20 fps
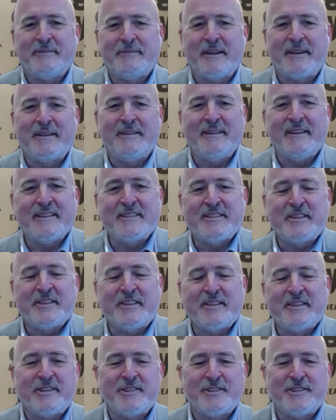recognizing
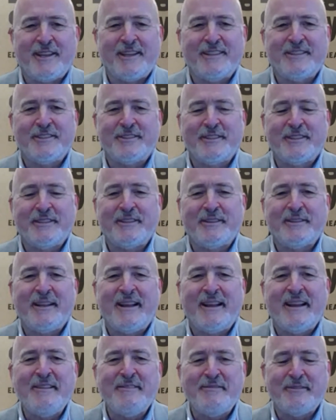great changes in their
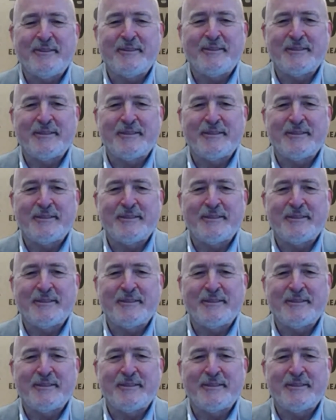life